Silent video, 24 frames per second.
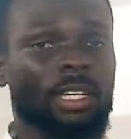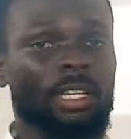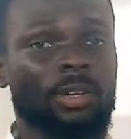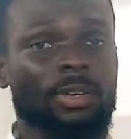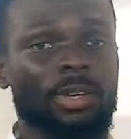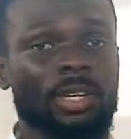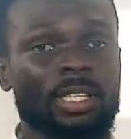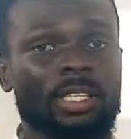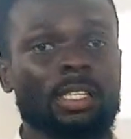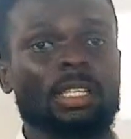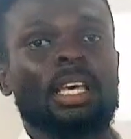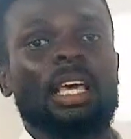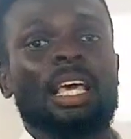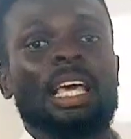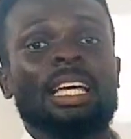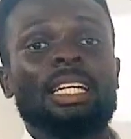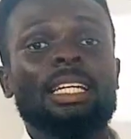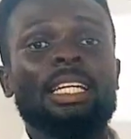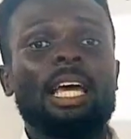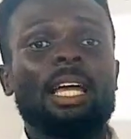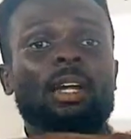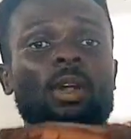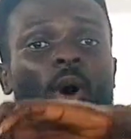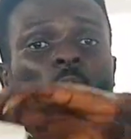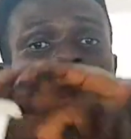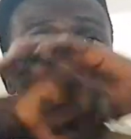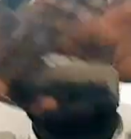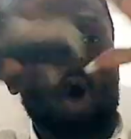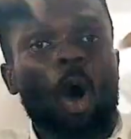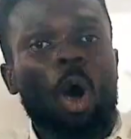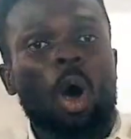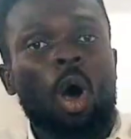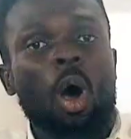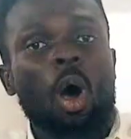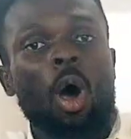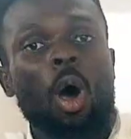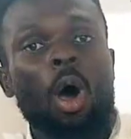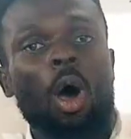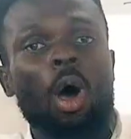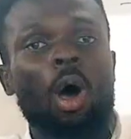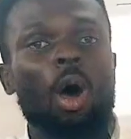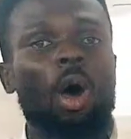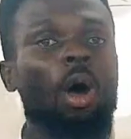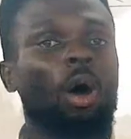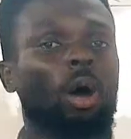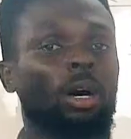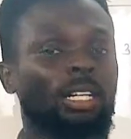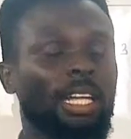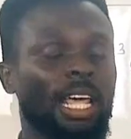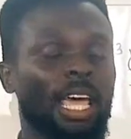degrees, then all